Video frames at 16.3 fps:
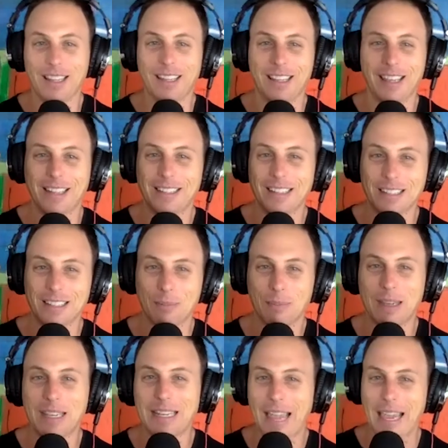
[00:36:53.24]
it doesn't
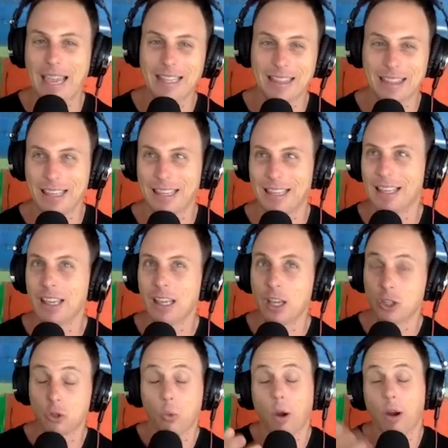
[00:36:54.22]
mean anything
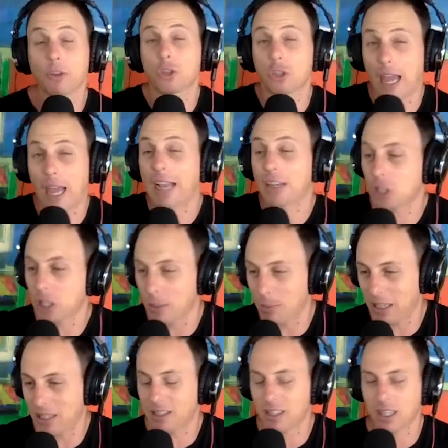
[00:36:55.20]
to where it should actually
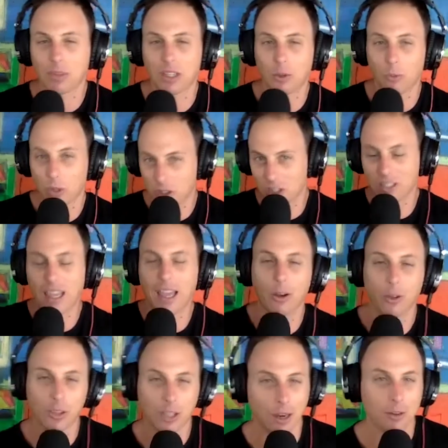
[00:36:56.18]
mean something, which is the
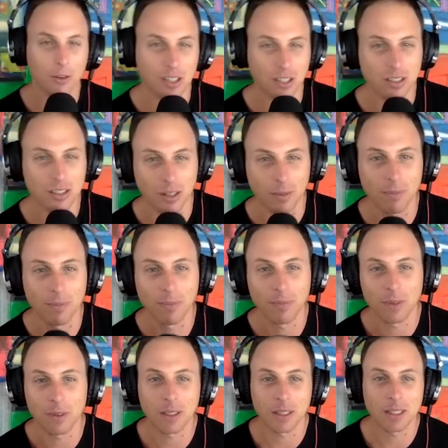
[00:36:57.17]
healthcare system.
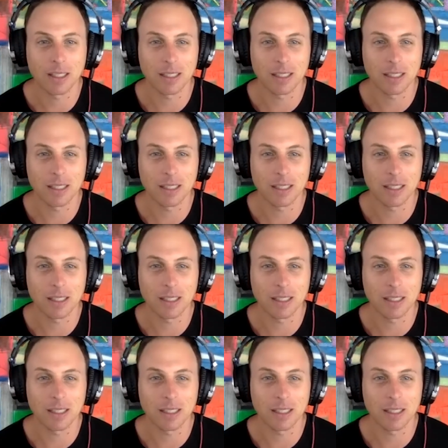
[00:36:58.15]
Yeah.